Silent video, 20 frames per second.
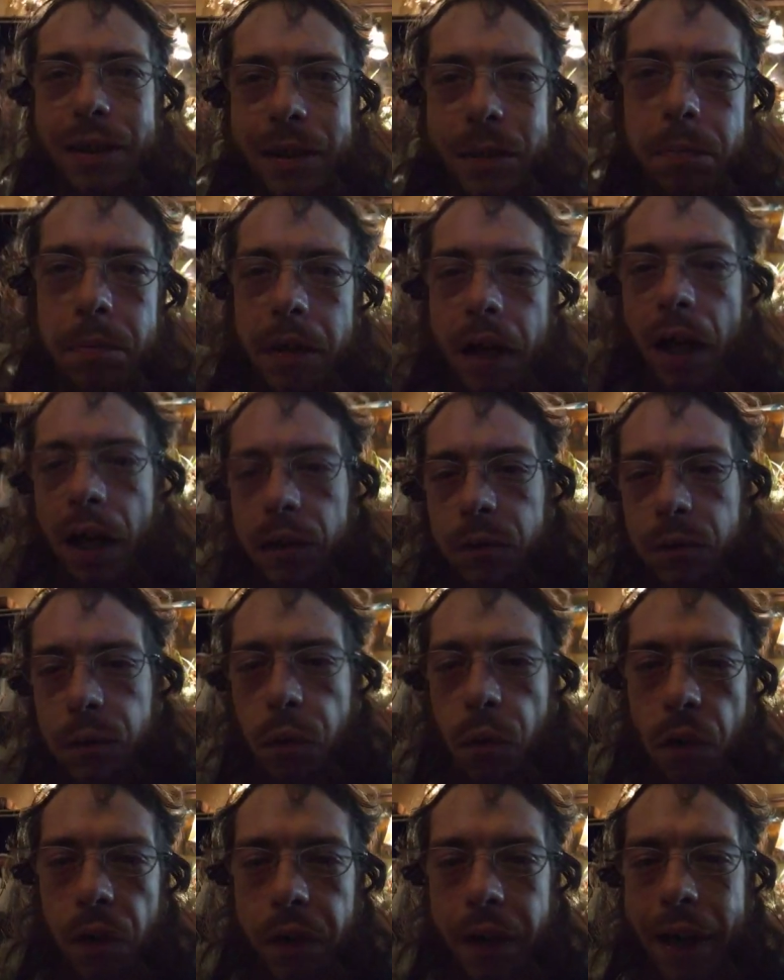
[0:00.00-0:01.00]
is beyond
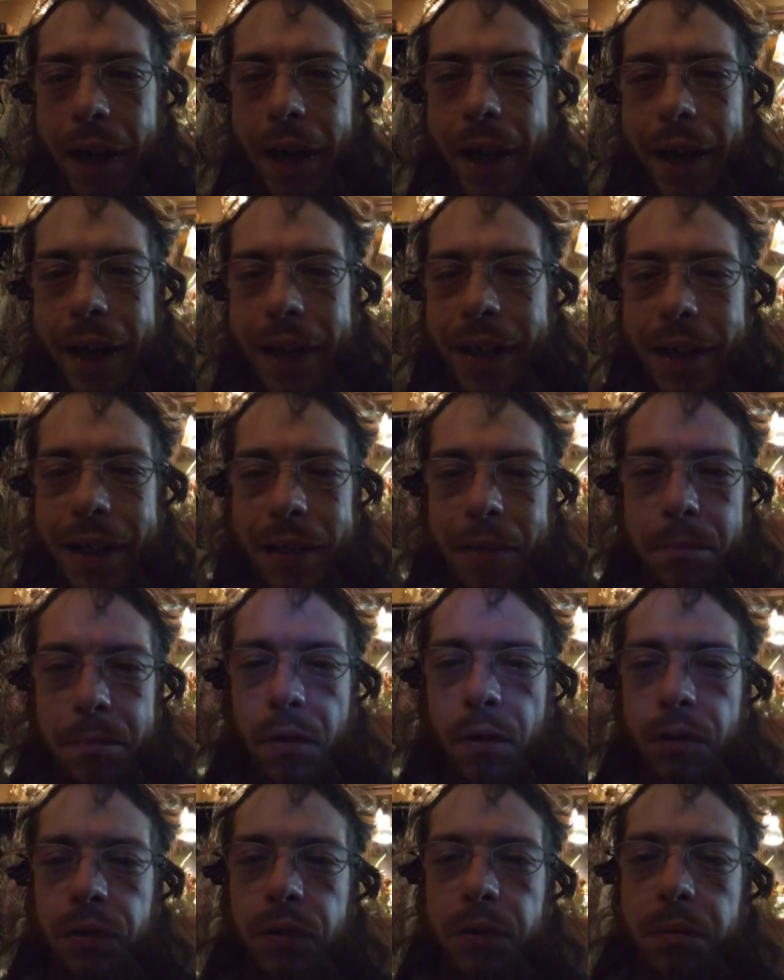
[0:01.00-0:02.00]
4K in
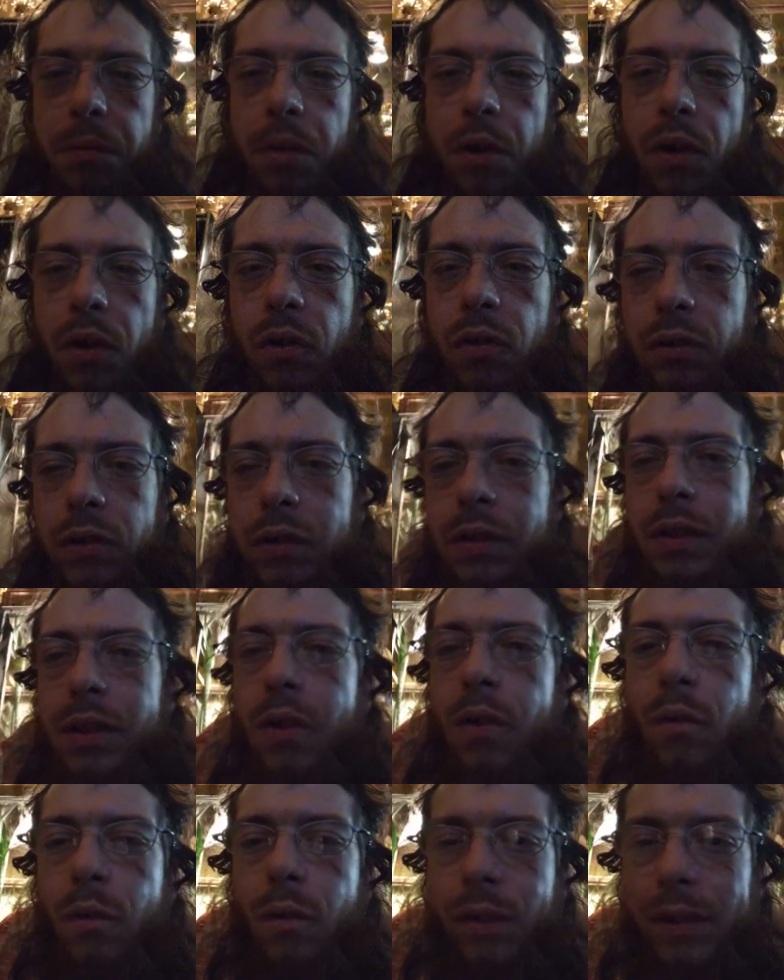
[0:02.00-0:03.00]
portrait mode,
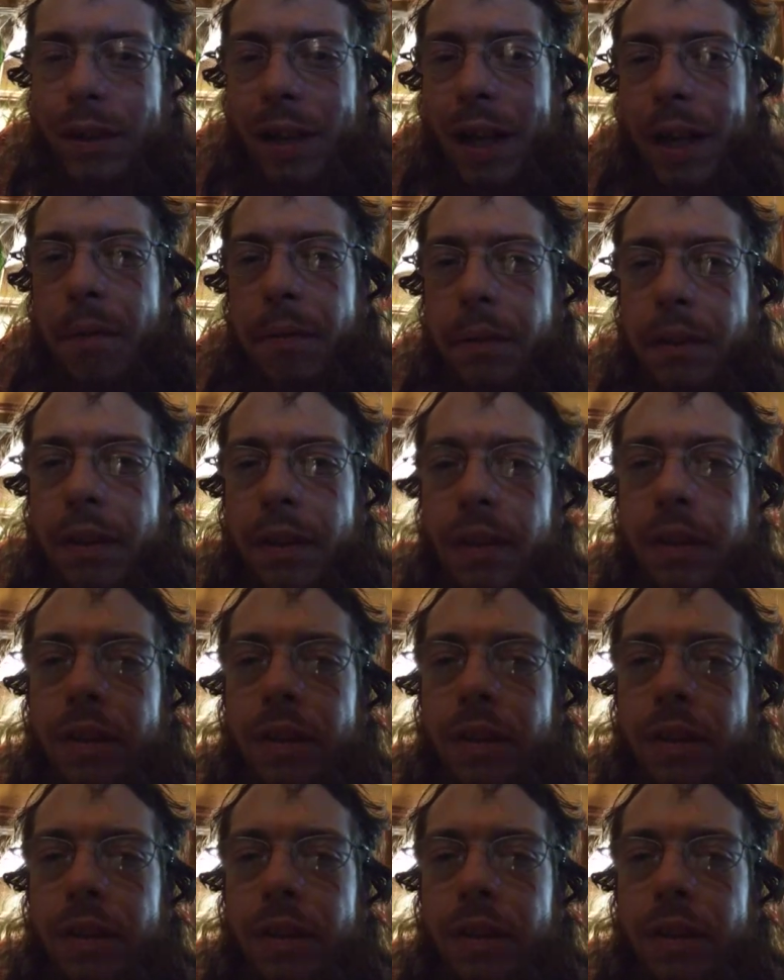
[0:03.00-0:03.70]
whichever.